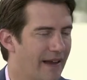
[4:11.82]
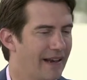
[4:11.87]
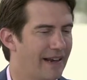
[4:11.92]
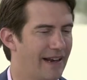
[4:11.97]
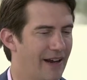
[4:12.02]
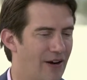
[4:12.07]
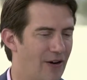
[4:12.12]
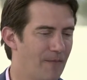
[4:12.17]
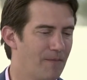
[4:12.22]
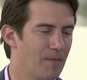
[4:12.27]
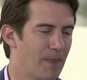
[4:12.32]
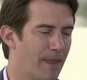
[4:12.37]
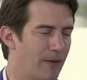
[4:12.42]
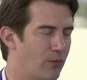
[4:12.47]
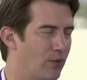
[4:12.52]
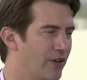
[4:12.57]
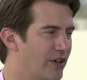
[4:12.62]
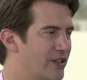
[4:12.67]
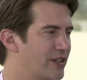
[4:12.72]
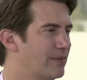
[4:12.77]
now,
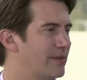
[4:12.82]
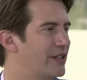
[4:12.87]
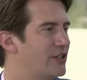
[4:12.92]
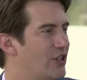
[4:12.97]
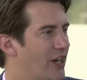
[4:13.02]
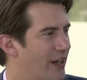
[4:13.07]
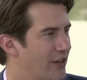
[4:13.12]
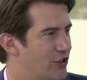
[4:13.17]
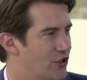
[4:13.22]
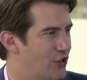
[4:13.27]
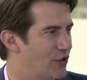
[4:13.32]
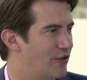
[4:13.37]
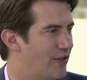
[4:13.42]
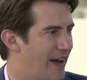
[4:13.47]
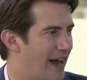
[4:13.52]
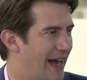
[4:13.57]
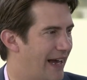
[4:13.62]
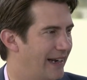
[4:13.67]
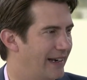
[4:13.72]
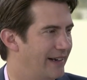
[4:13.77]
what are some of the challenges you've
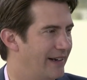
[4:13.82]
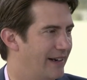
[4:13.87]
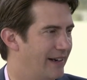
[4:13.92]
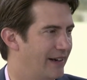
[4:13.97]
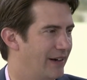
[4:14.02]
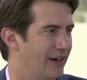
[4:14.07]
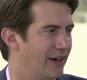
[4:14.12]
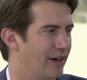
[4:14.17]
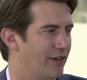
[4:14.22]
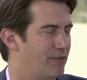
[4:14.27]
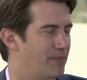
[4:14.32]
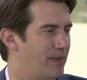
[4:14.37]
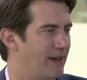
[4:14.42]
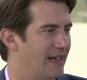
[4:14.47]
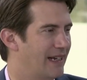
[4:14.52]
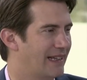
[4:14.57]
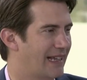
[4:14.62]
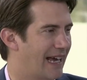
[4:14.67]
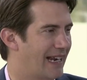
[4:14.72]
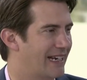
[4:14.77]
had of
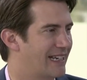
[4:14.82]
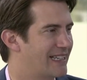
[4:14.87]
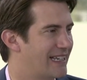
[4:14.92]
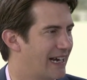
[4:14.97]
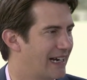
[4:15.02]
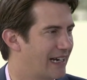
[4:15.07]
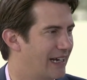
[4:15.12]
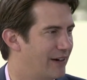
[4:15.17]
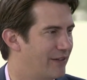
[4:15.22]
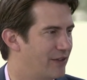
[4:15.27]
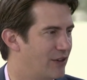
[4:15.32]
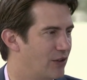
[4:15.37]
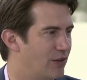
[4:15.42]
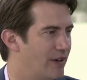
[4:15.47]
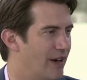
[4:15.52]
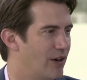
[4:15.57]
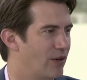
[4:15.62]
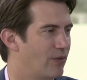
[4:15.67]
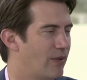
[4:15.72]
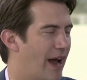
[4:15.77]
being that executive
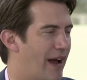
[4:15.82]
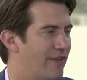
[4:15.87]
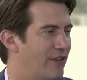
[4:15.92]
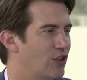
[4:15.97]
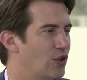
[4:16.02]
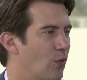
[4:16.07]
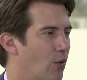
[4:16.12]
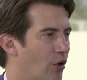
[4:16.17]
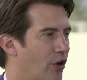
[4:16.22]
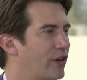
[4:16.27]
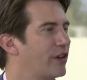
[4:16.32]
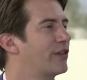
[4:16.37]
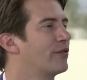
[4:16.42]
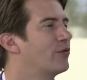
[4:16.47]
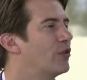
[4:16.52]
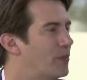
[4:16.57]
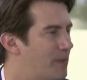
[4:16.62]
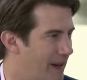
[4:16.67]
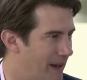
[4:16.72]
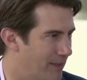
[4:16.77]
and having to work
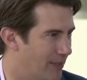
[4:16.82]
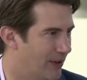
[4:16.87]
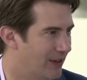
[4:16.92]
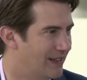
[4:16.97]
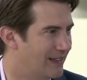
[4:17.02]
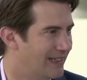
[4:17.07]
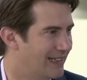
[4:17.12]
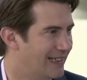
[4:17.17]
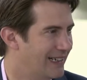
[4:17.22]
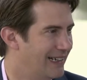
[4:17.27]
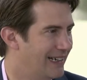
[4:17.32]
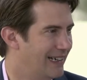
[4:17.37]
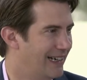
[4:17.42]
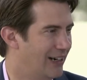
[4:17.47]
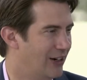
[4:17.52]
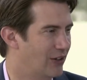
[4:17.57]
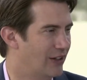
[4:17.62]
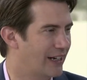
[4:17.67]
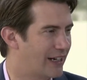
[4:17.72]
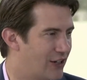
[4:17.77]
through people?
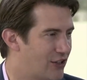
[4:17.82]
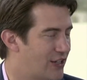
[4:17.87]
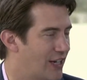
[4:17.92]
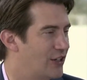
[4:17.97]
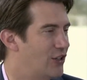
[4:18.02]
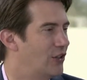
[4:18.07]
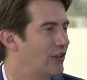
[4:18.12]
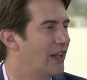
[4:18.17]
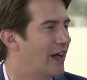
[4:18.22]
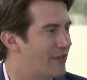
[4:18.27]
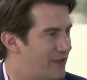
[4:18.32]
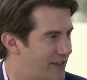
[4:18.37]
Like you said, you love